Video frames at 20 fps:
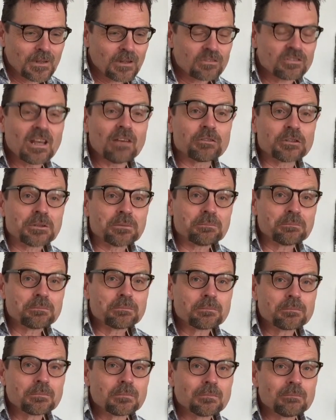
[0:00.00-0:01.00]
7
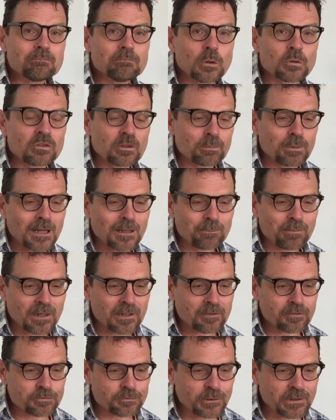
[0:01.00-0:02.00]
multiplied by
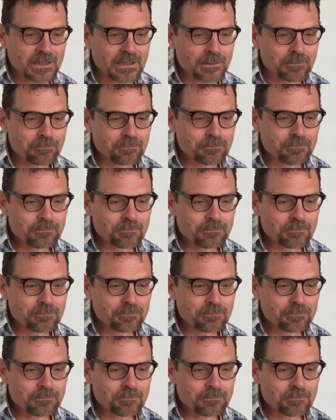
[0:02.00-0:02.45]
3.